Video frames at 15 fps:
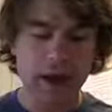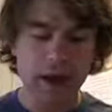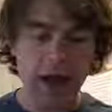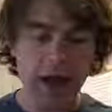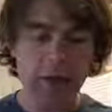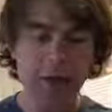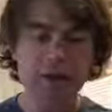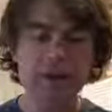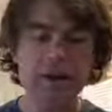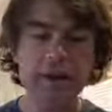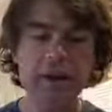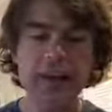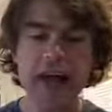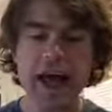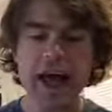It was
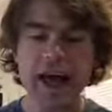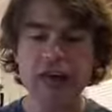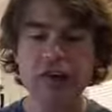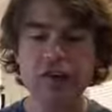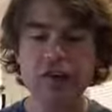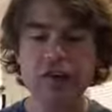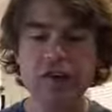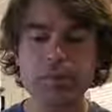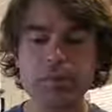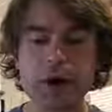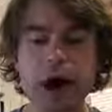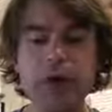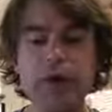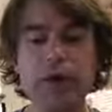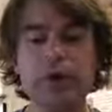alleged
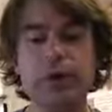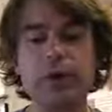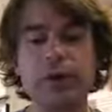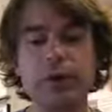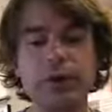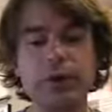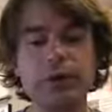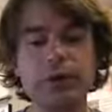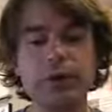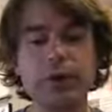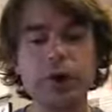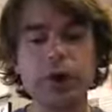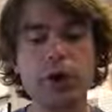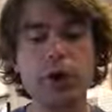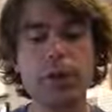by the crew,
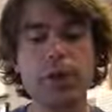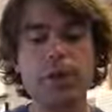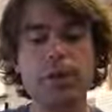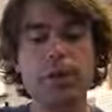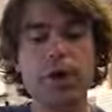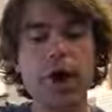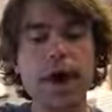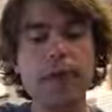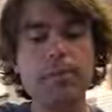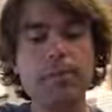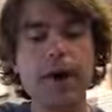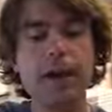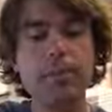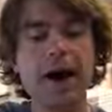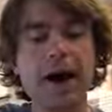who were brought
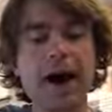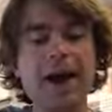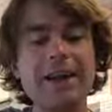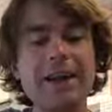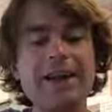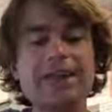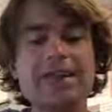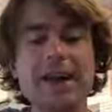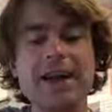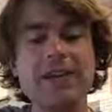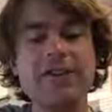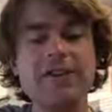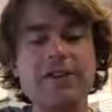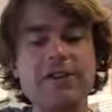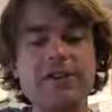by Pilot
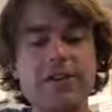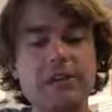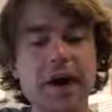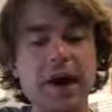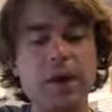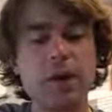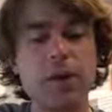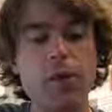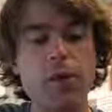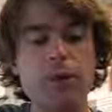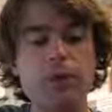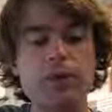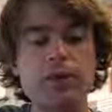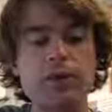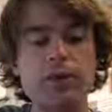Davis to my
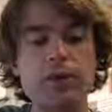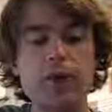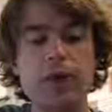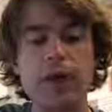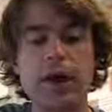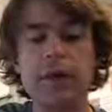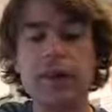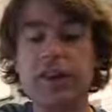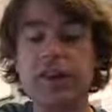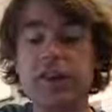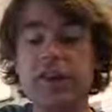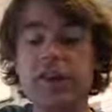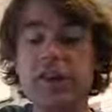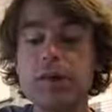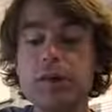quarters, that the
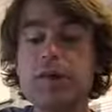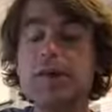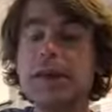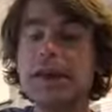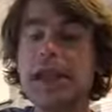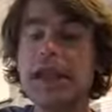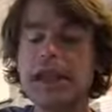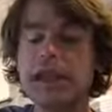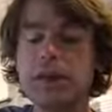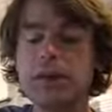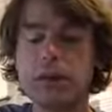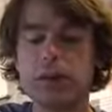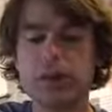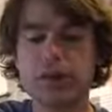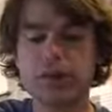ship was laden
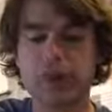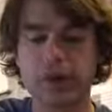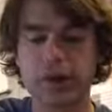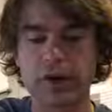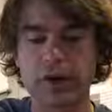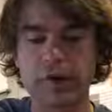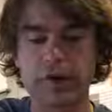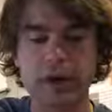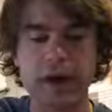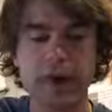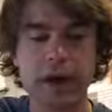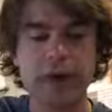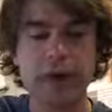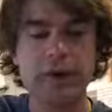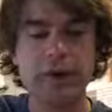with sugar
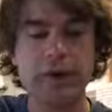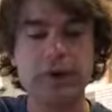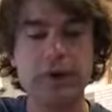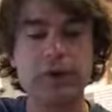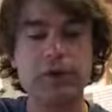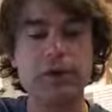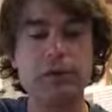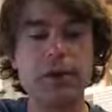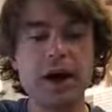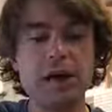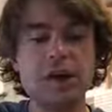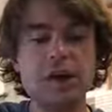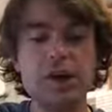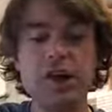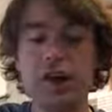and that there was
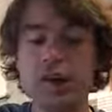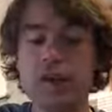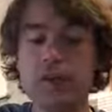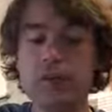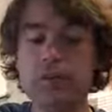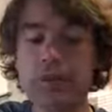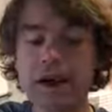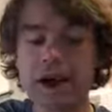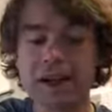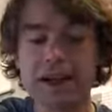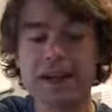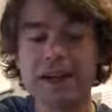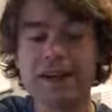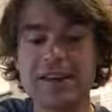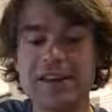much
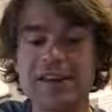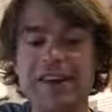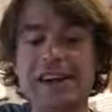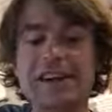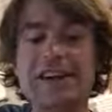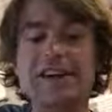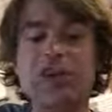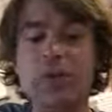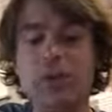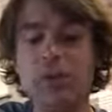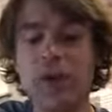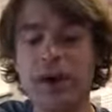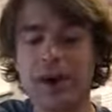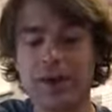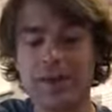money in the
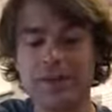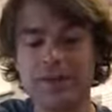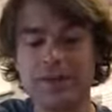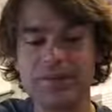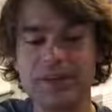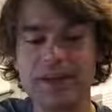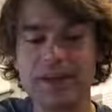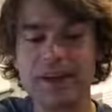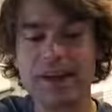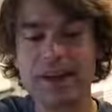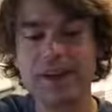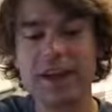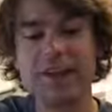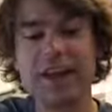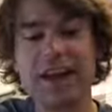run,
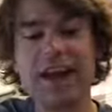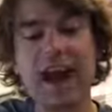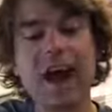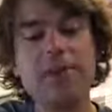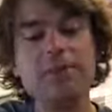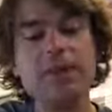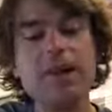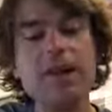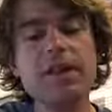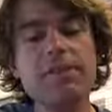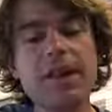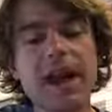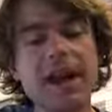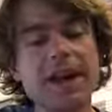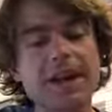that the captain and the
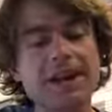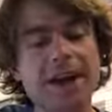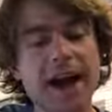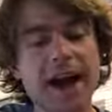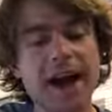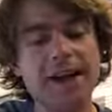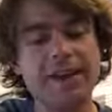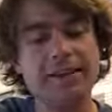mate had died at